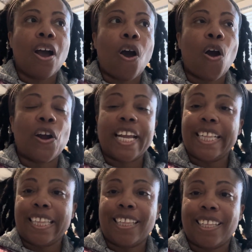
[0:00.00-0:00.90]
are
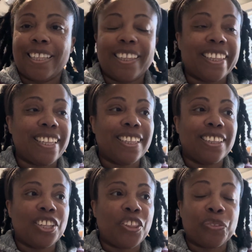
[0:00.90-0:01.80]
in
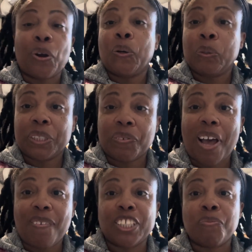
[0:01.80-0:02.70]
the throes of
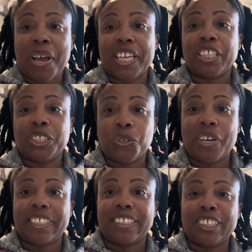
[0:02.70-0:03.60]
having to make the
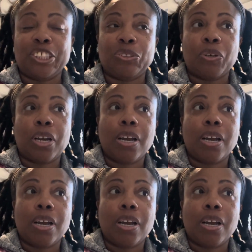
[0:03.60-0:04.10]
choice to